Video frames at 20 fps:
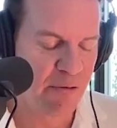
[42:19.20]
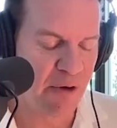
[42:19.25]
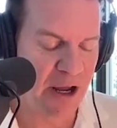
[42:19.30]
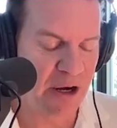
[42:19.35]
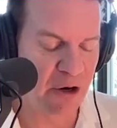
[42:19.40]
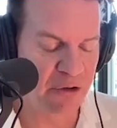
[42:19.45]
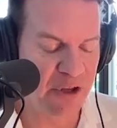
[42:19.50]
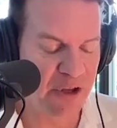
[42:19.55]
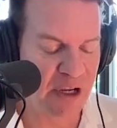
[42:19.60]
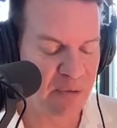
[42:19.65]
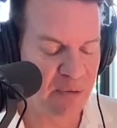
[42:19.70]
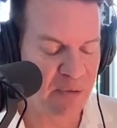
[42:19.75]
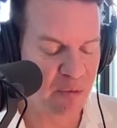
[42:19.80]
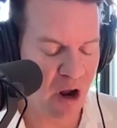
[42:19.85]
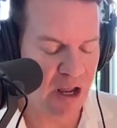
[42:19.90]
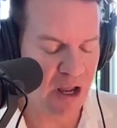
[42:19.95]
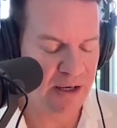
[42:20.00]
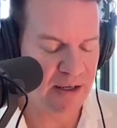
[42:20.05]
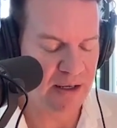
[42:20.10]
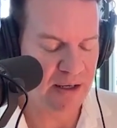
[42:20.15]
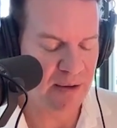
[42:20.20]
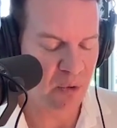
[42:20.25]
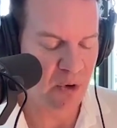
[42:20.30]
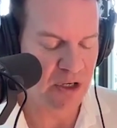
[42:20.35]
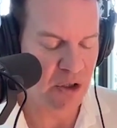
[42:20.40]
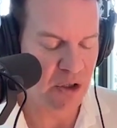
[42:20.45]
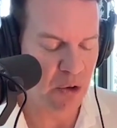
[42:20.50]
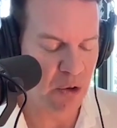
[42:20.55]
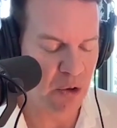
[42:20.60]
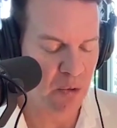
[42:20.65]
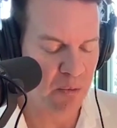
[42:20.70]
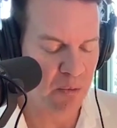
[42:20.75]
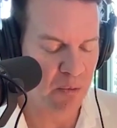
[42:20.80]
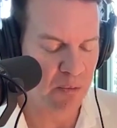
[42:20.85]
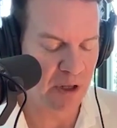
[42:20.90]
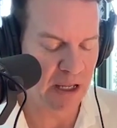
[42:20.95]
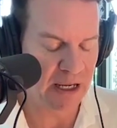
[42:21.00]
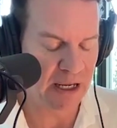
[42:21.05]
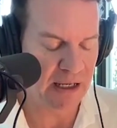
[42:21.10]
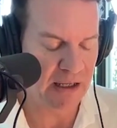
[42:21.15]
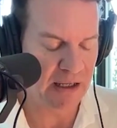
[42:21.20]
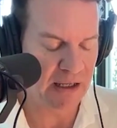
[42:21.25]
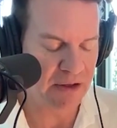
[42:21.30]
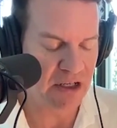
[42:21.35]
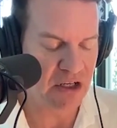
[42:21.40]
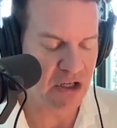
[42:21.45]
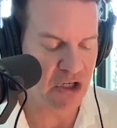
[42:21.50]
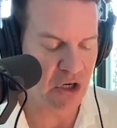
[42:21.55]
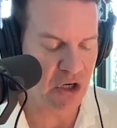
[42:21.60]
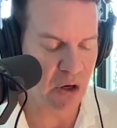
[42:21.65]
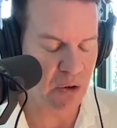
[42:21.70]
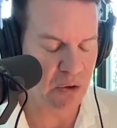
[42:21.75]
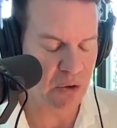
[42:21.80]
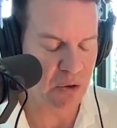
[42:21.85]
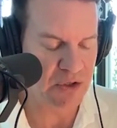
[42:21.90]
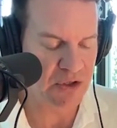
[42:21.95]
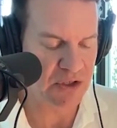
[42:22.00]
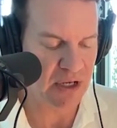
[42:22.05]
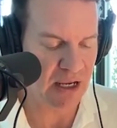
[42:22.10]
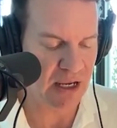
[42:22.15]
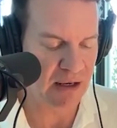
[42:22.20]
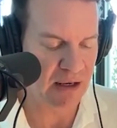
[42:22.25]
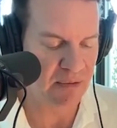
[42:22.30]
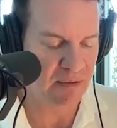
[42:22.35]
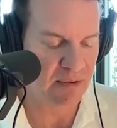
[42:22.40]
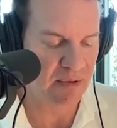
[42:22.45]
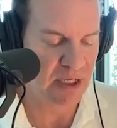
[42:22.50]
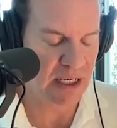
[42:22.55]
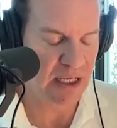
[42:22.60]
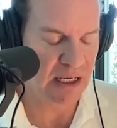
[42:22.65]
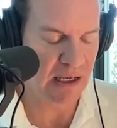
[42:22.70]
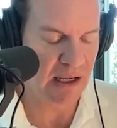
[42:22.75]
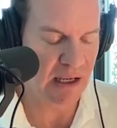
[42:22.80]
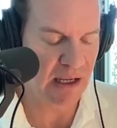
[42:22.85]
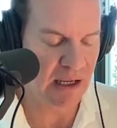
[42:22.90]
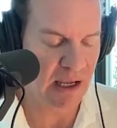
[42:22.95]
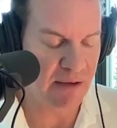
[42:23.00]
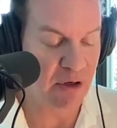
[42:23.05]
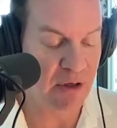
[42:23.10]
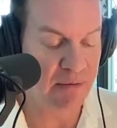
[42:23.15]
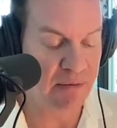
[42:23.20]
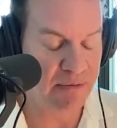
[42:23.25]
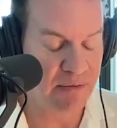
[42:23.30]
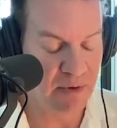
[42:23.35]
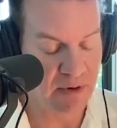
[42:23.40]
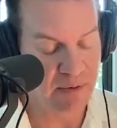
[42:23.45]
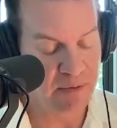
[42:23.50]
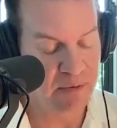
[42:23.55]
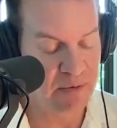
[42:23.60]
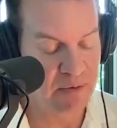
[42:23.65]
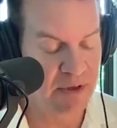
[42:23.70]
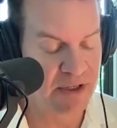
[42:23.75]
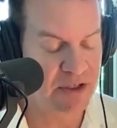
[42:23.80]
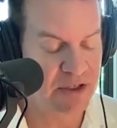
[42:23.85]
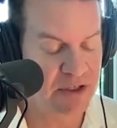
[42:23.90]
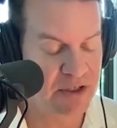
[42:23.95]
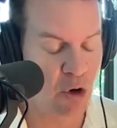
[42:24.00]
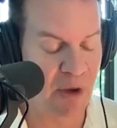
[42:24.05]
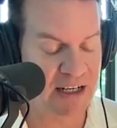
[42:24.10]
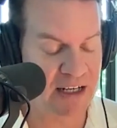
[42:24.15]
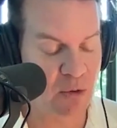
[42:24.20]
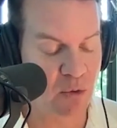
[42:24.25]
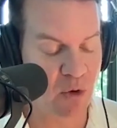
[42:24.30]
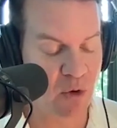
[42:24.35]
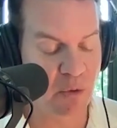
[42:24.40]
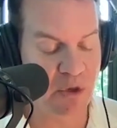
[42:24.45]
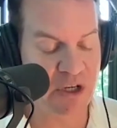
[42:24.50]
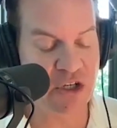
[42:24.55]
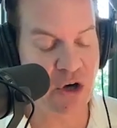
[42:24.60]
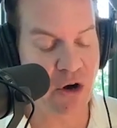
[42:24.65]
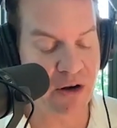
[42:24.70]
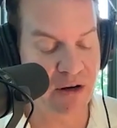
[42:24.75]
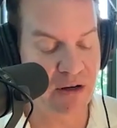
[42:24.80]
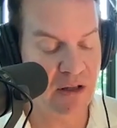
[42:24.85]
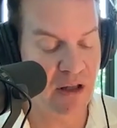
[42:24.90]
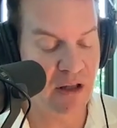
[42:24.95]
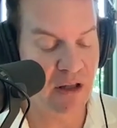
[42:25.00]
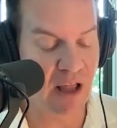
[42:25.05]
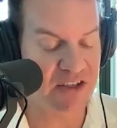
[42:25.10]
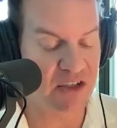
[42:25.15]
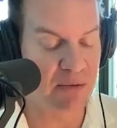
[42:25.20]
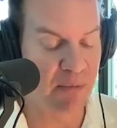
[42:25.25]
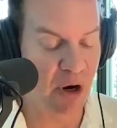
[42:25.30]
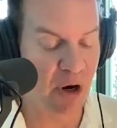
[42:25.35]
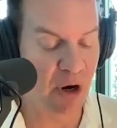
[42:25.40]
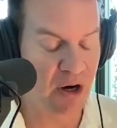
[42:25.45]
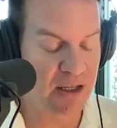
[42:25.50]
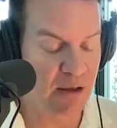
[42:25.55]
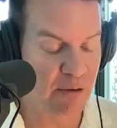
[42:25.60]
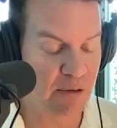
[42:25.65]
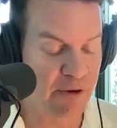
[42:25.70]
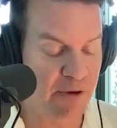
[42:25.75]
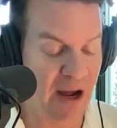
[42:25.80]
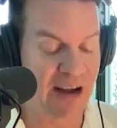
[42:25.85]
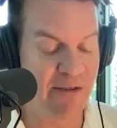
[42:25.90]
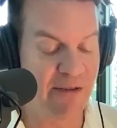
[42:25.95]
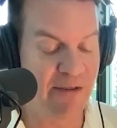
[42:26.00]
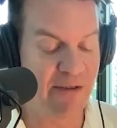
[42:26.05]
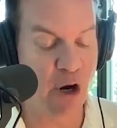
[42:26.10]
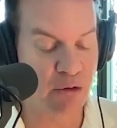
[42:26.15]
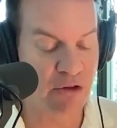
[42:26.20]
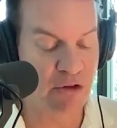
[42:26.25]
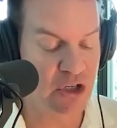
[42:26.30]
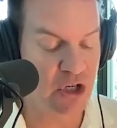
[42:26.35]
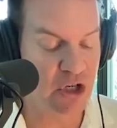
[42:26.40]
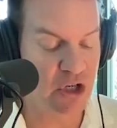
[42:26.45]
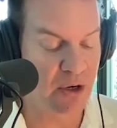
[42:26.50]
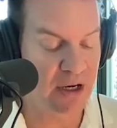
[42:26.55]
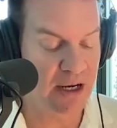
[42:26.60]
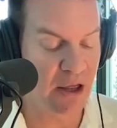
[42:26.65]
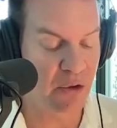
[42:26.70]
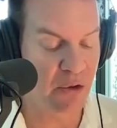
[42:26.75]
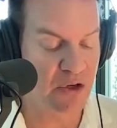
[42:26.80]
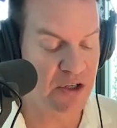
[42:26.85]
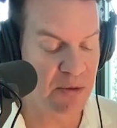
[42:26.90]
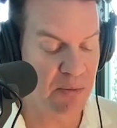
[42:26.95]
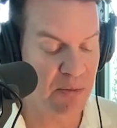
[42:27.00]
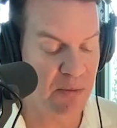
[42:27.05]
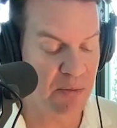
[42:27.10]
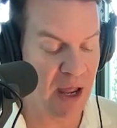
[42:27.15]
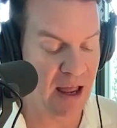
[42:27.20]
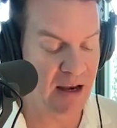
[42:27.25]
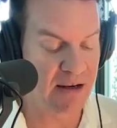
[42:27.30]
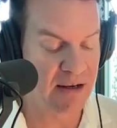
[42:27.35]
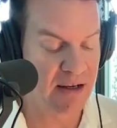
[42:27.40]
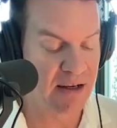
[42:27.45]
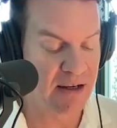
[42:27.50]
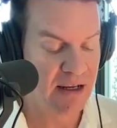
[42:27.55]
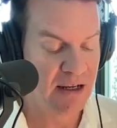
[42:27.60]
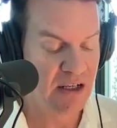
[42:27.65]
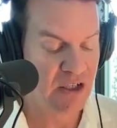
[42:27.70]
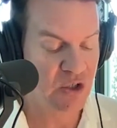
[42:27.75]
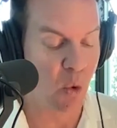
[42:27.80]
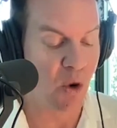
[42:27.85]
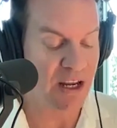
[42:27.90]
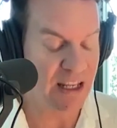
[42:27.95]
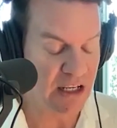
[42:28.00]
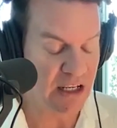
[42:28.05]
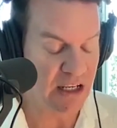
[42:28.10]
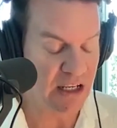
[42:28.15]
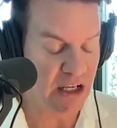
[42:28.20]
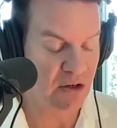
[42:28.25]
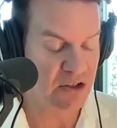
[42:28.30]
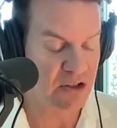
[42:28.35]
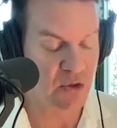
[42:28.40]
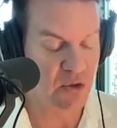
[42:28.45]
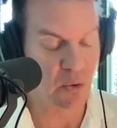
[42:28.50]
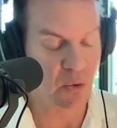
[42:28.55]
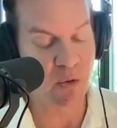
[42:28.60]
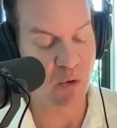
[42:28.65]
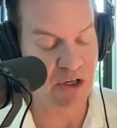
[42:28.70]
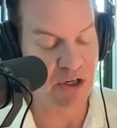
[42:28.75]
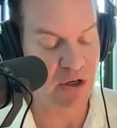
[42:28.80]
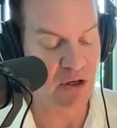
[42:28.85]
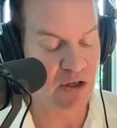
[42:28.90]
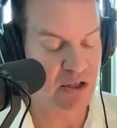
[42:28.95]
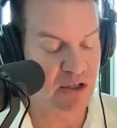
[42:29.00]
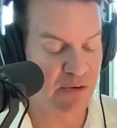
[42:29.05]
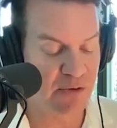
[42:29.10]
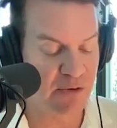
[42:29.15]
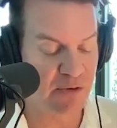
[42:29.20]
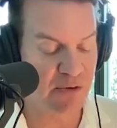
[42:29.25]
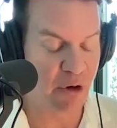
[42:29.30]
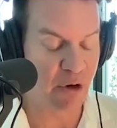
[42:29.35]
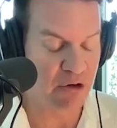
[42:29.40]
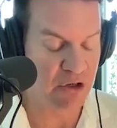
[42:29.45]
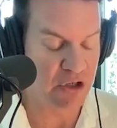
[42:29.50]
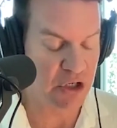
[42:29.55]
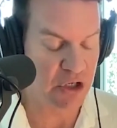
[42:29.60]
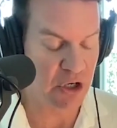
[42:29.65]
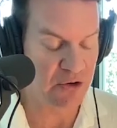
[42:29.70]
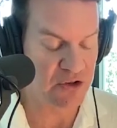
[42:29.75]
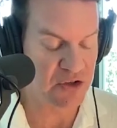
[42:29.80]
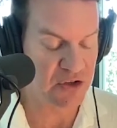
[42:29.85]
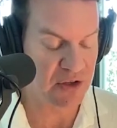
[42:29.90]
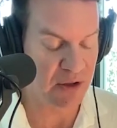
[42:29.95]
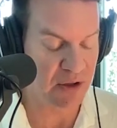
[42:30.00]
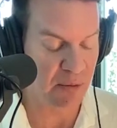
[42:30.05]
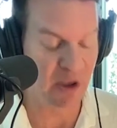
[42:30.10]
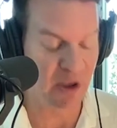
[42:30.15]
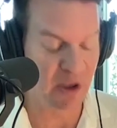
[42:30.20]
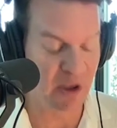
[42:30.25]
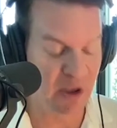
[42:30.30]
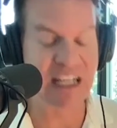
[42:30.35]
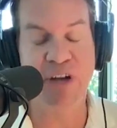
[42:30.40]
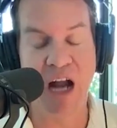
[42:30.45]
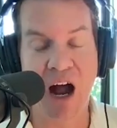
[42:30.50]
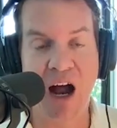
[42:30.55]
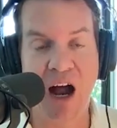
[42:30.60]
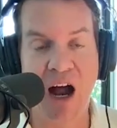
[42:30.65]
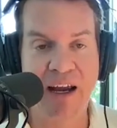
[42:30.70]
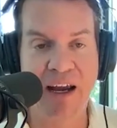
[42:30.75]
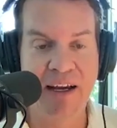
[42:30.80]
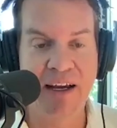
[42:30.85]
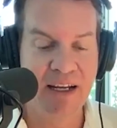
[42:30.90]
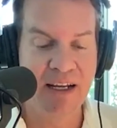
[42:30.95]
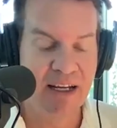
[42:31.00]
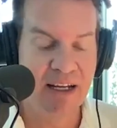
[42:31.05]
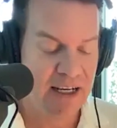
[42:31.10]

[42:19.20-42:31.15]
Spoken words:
Final thing, Brian, when you play these shows and even let's go back to where we started, Glastonbury and the 500th show together as a band, 20 years, 21 years, 500 shows in the blink of an eye,